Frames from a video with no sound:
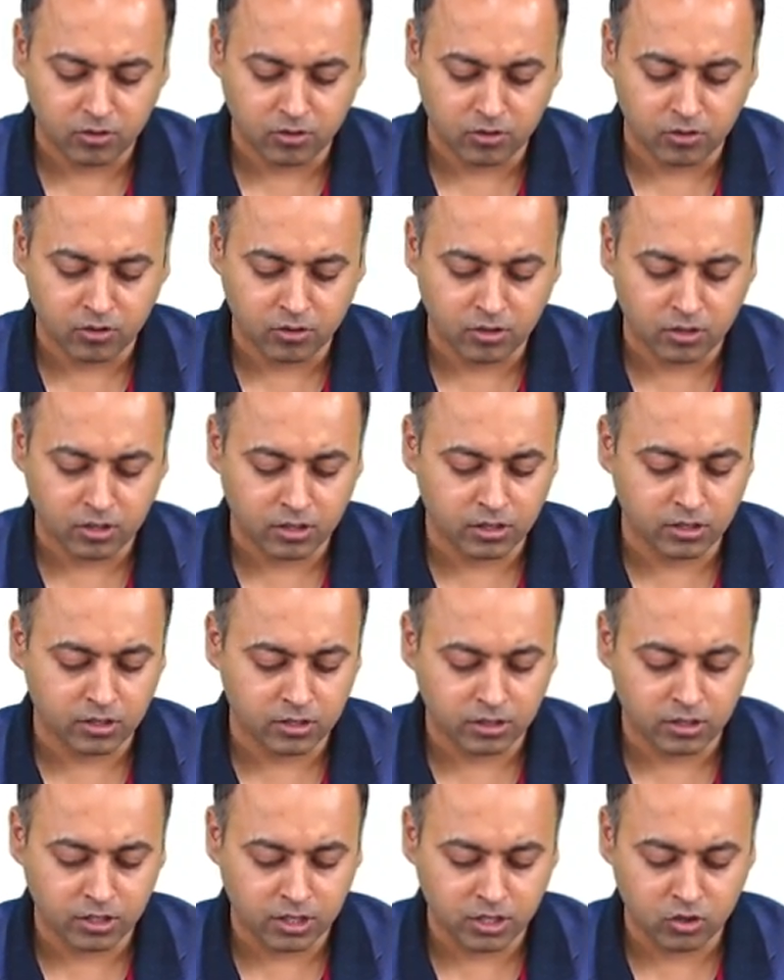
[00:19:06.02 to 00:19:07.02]
on
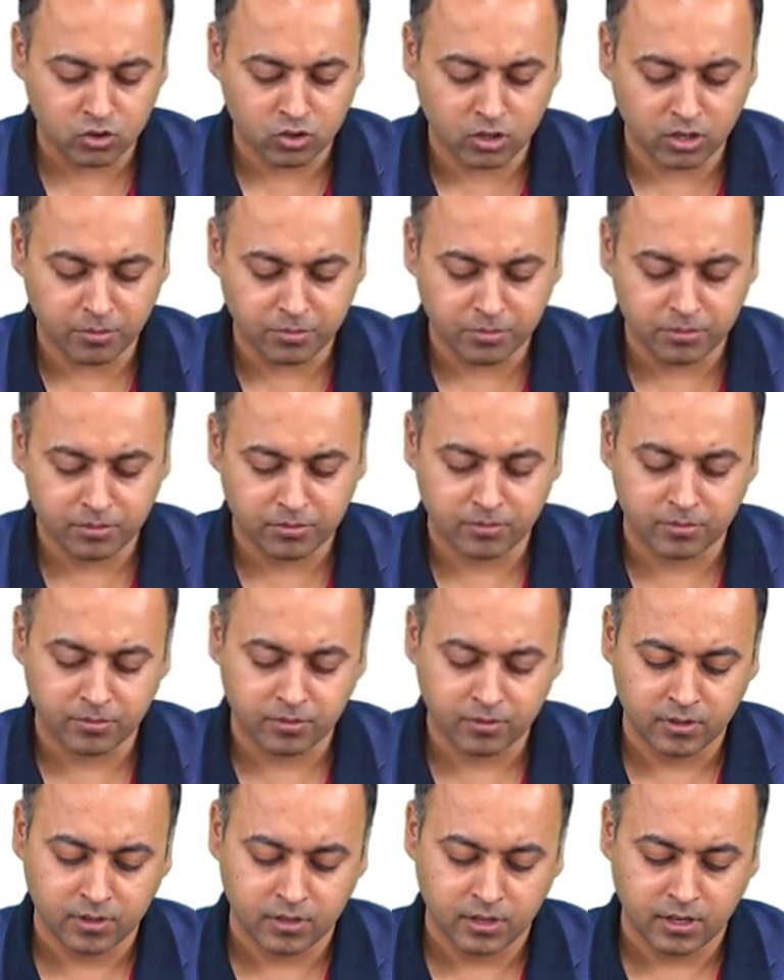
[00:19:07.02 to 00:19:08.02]
the top,
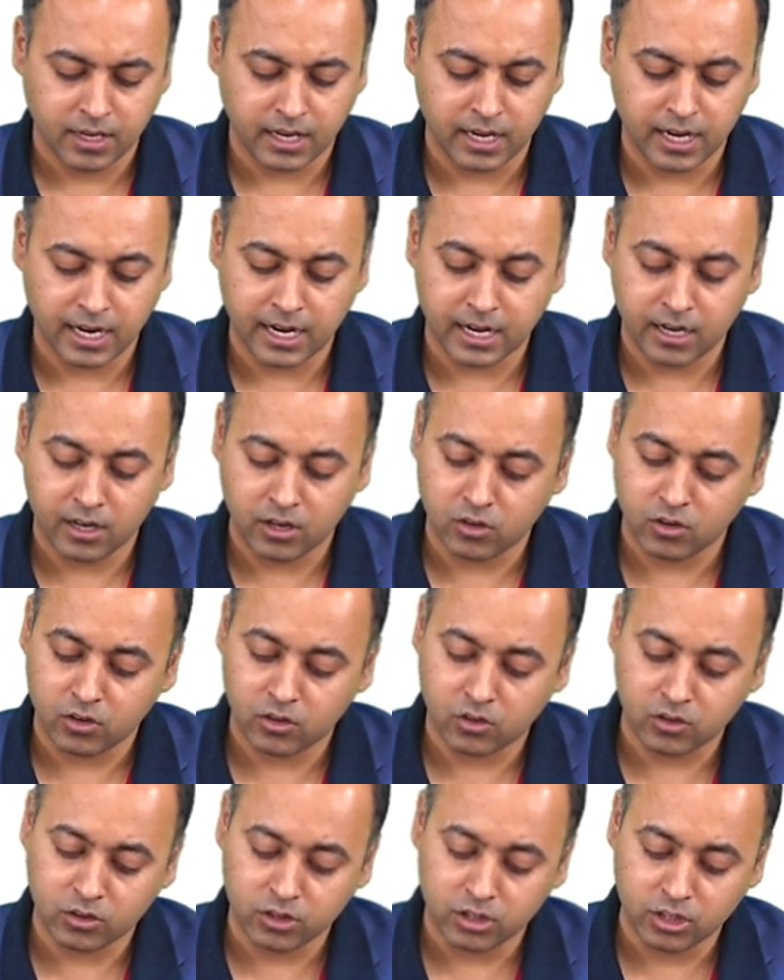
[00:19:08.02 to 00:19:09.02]
and
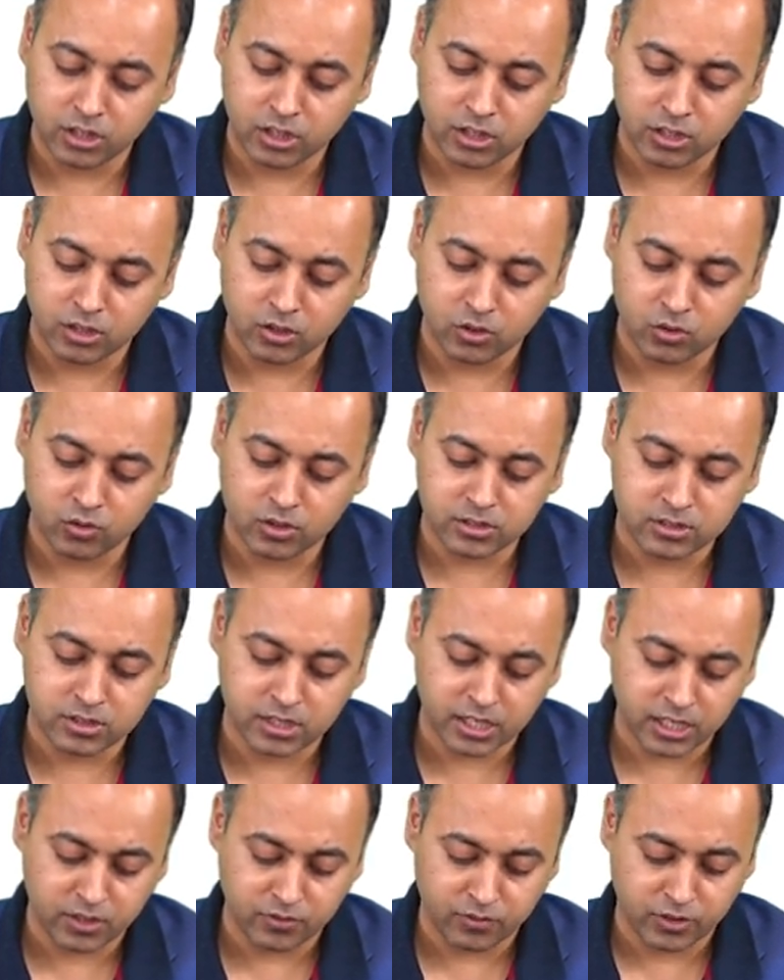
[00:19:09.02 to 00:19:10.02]
on the lower
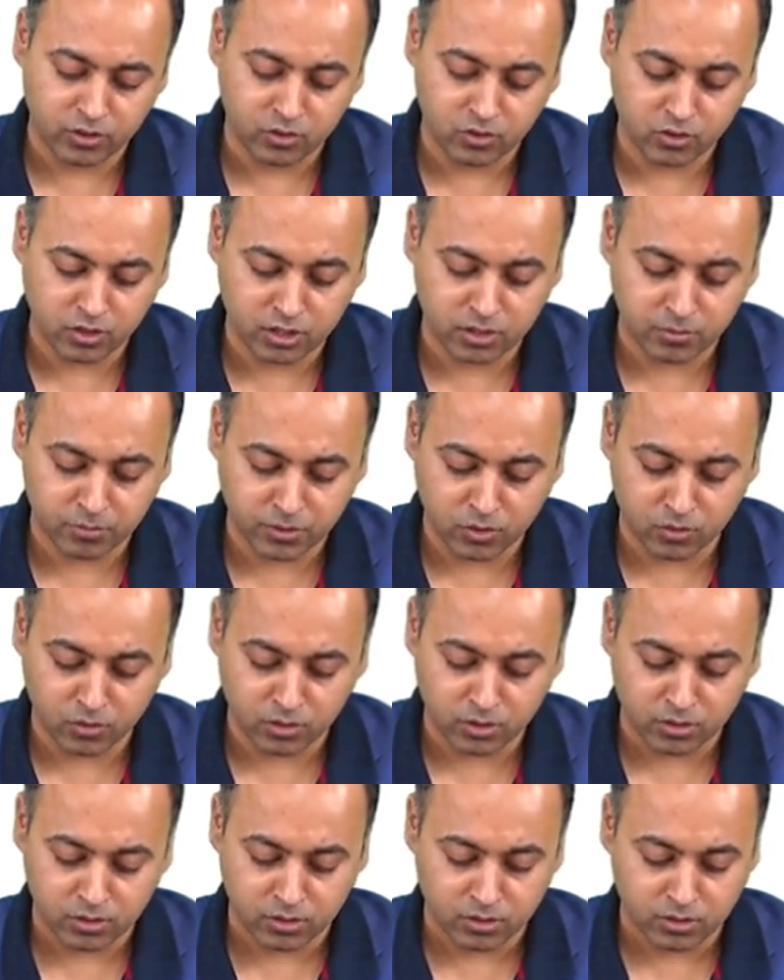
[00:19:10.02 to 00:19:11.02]
side we talk
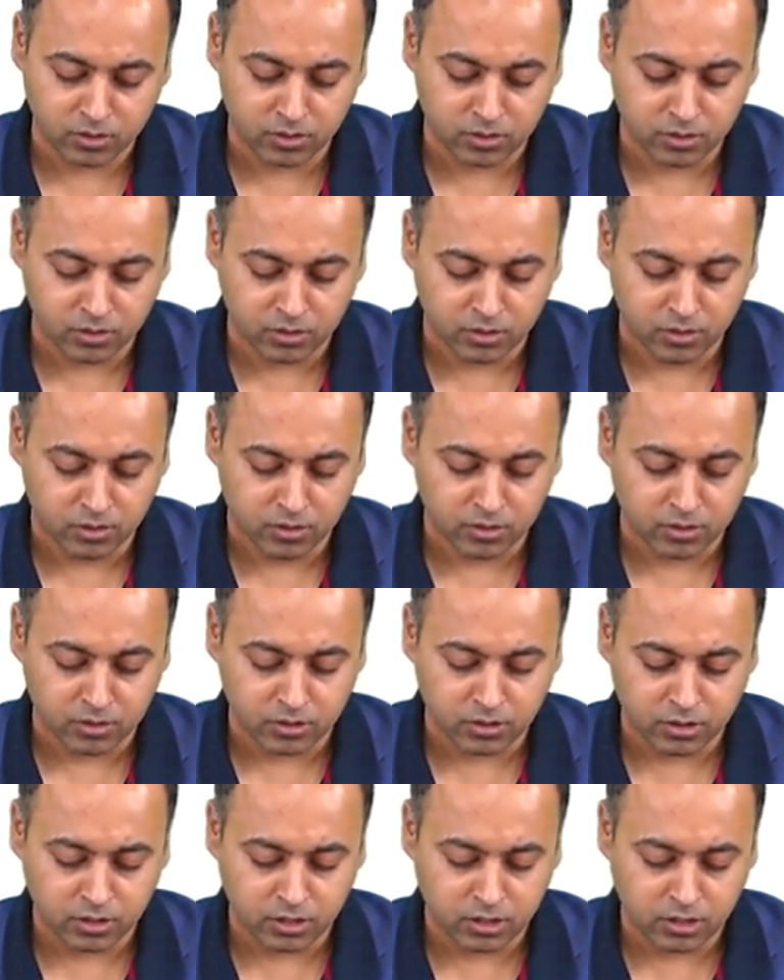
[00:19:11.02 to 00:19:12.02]
about
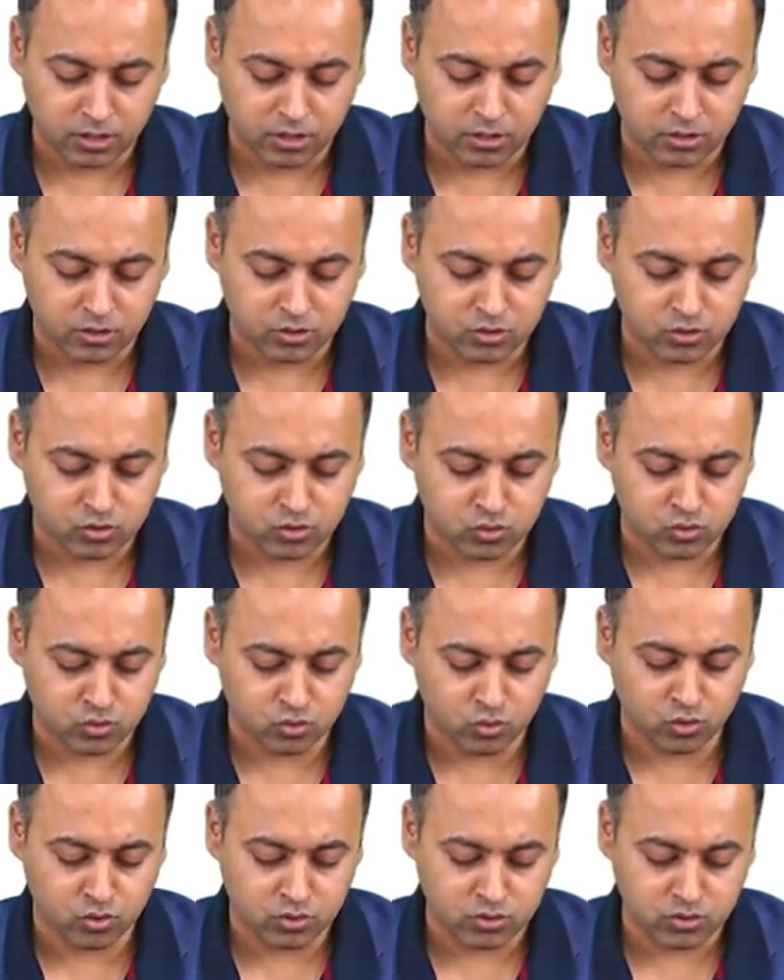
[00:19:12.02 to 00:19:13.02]
the
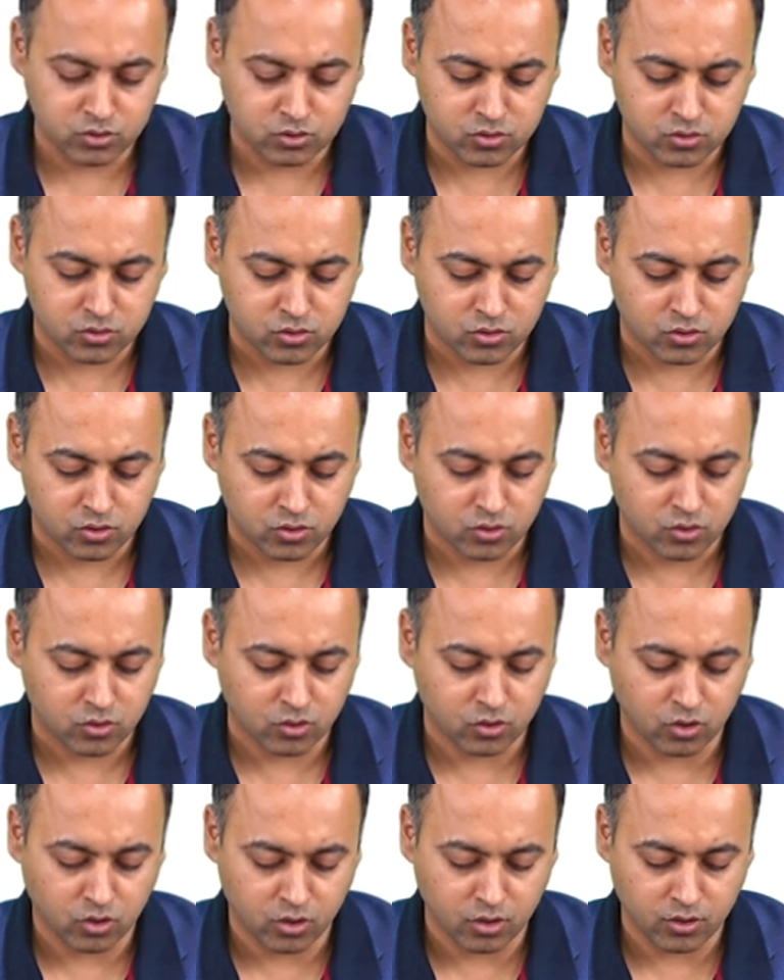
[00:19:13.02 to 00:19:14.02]
source
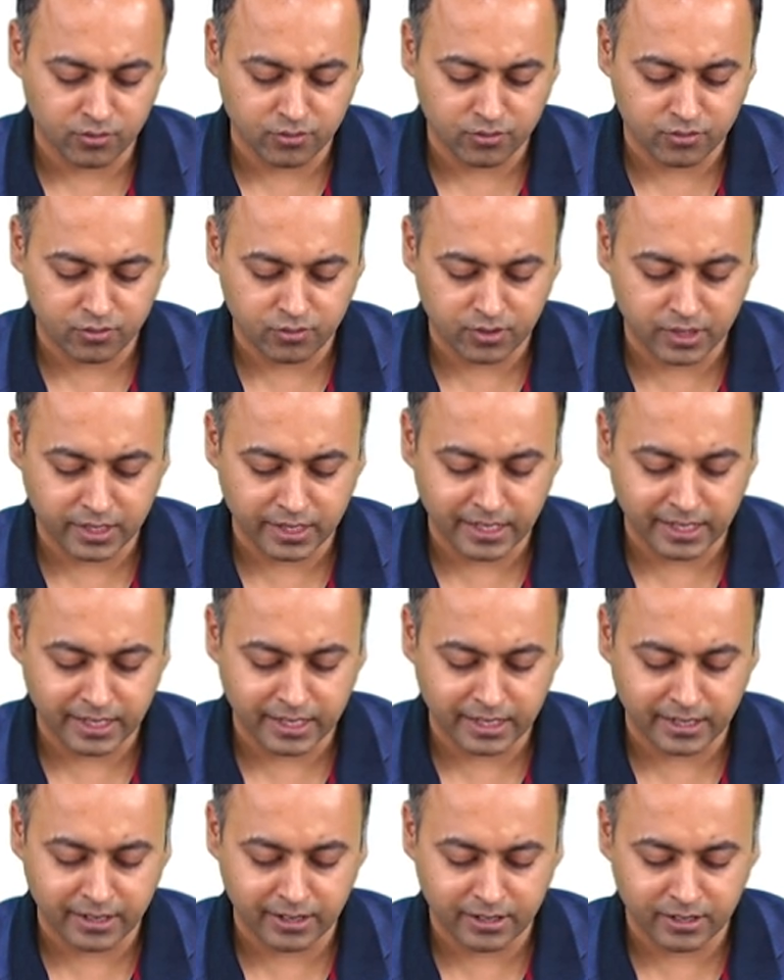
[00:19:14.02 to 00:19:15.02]
of
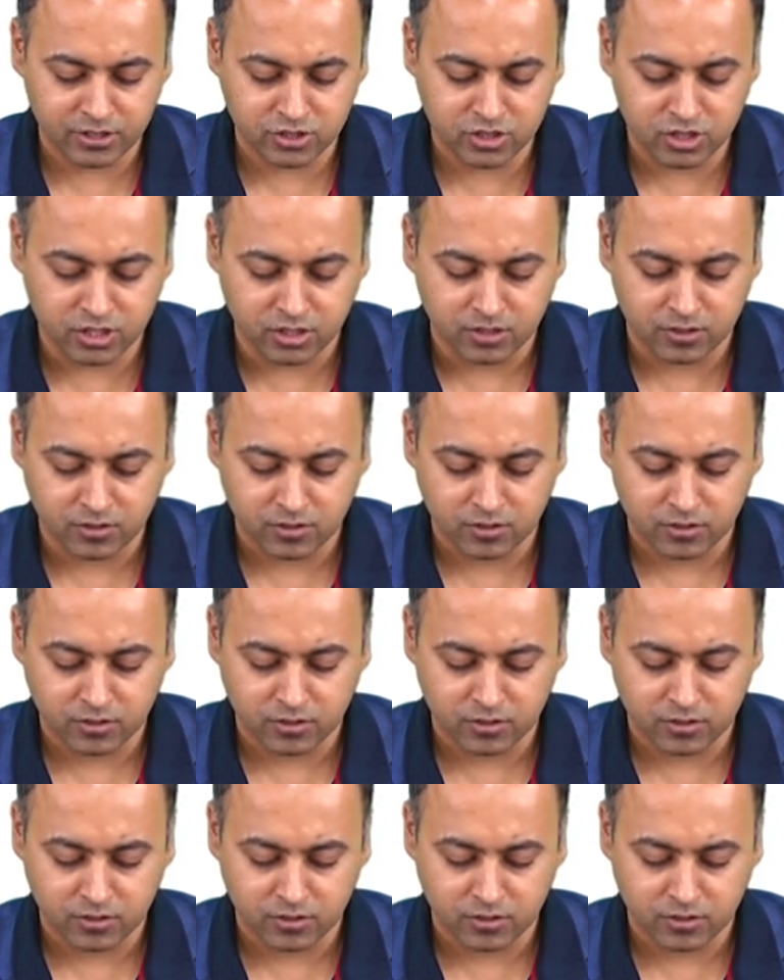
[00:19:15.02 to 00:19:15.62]
energy